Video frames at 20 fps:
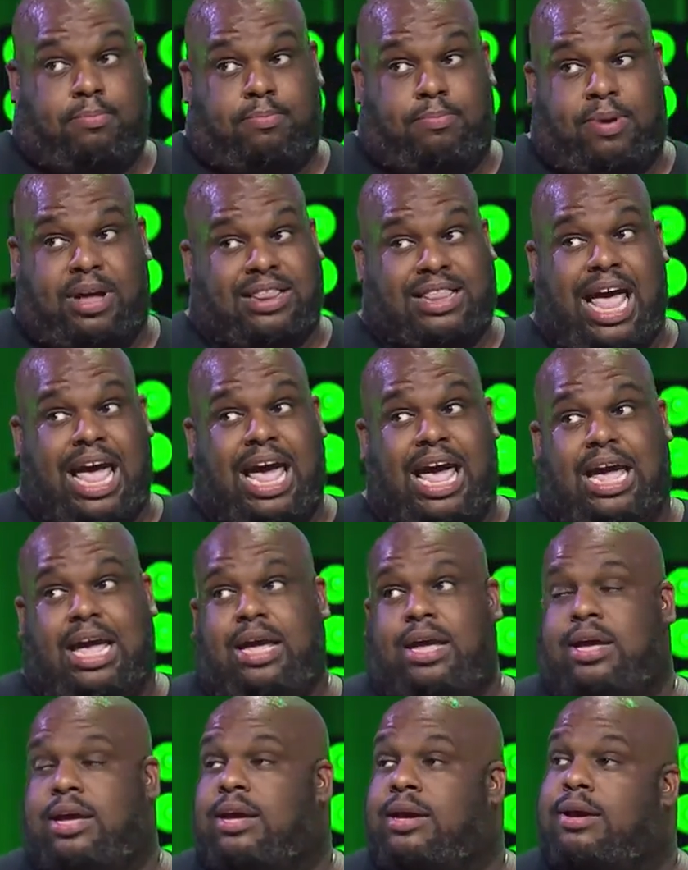but they
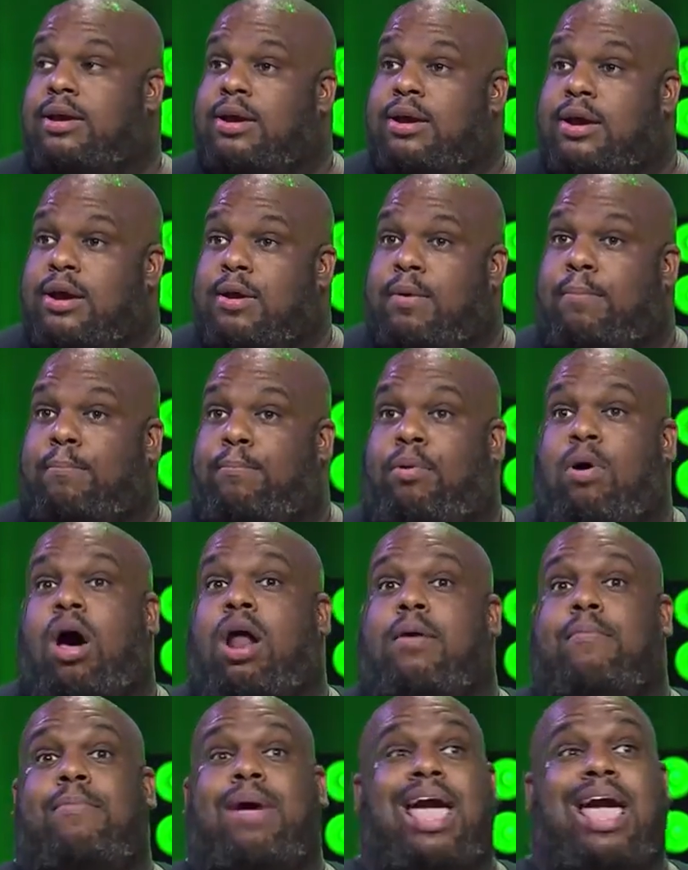
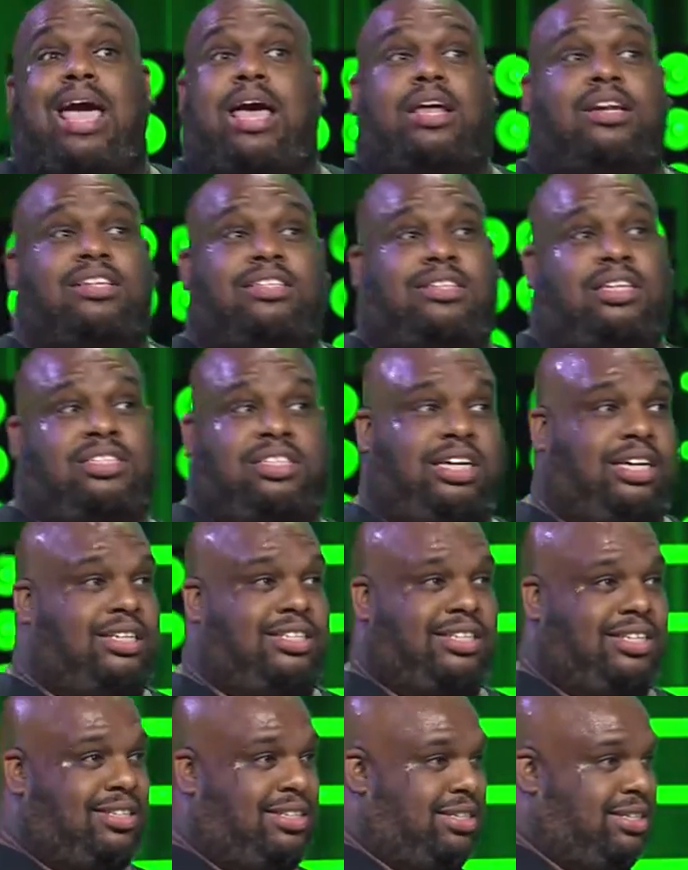brought a man to
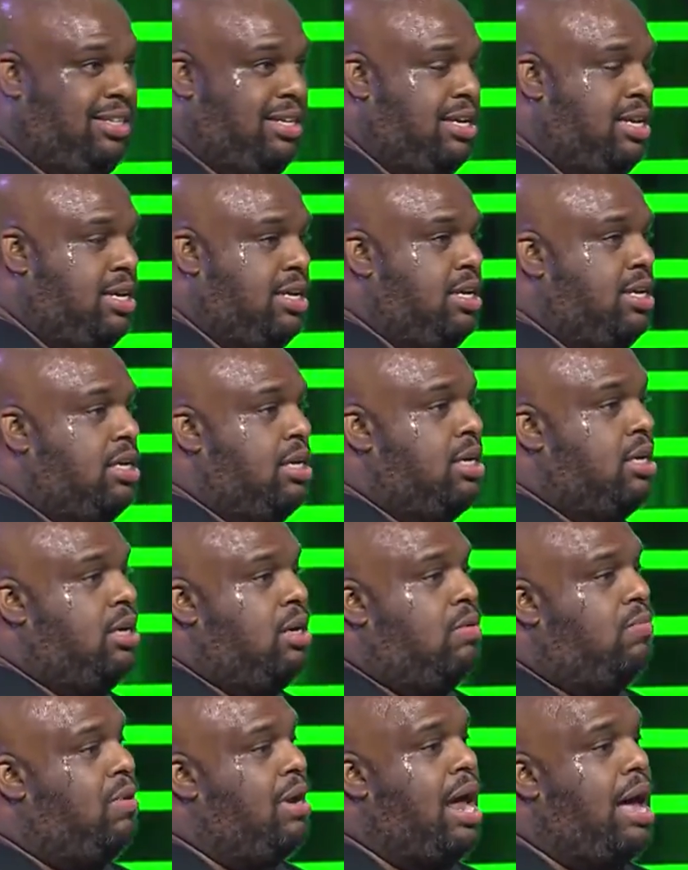Jesus.
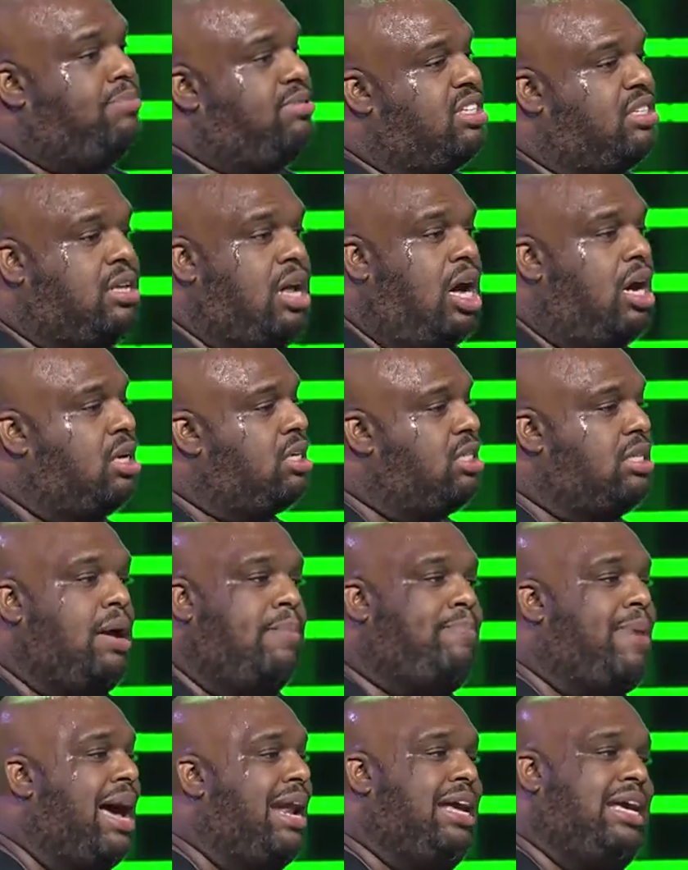When I'm stuck,
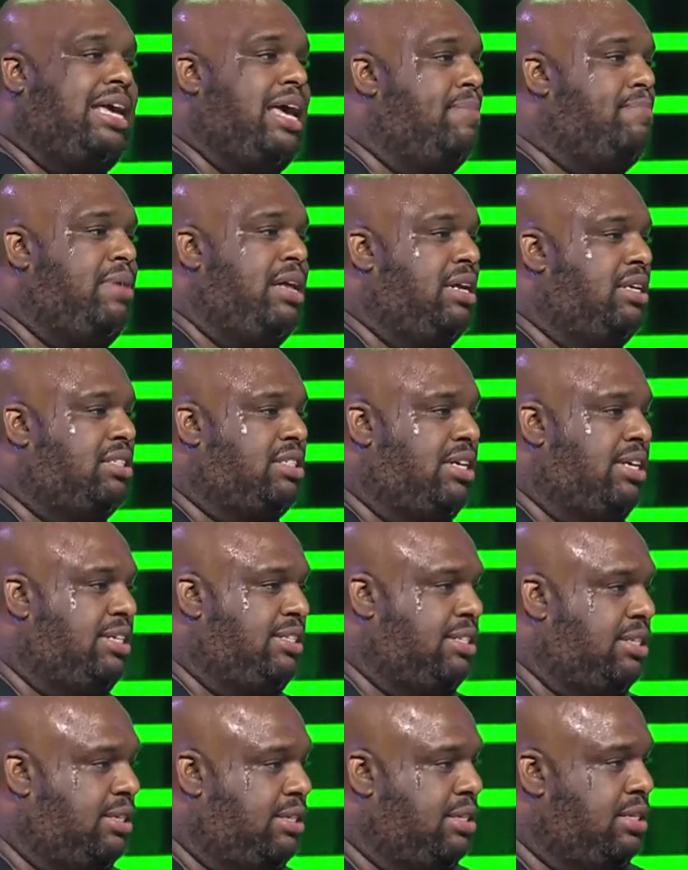somebody get me to
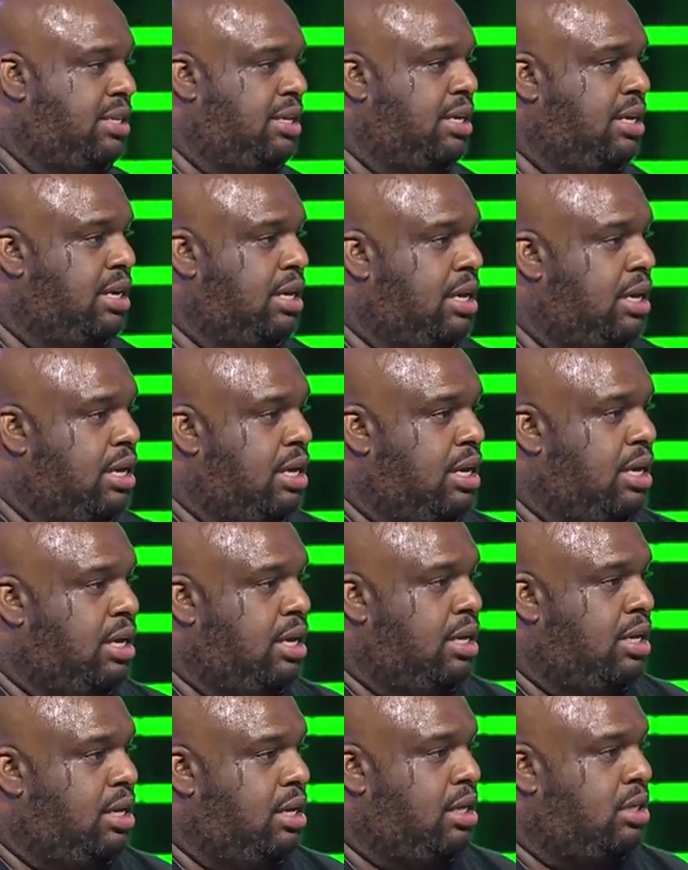Jesus.
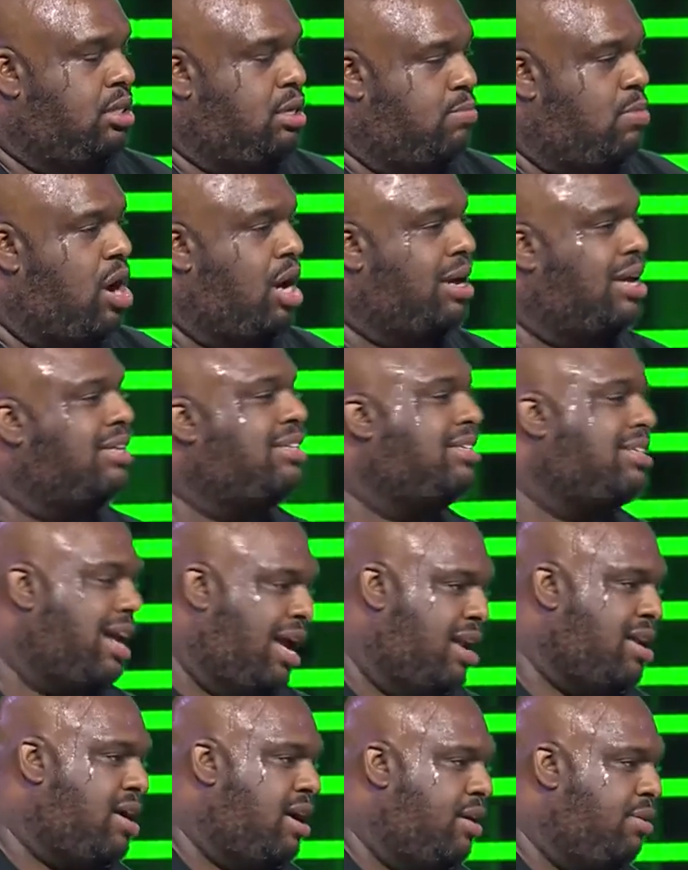Demarcus,
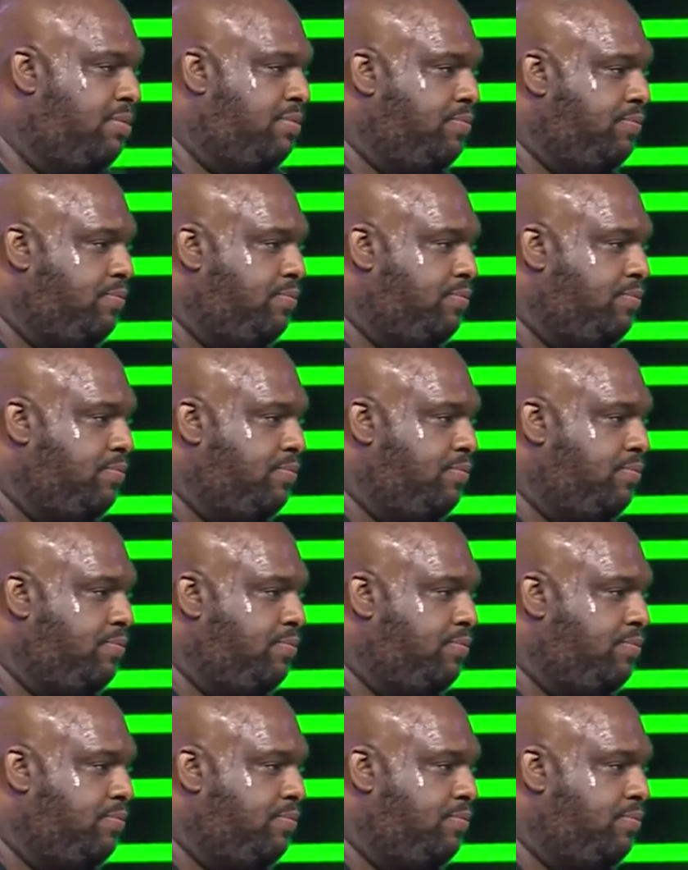stand up.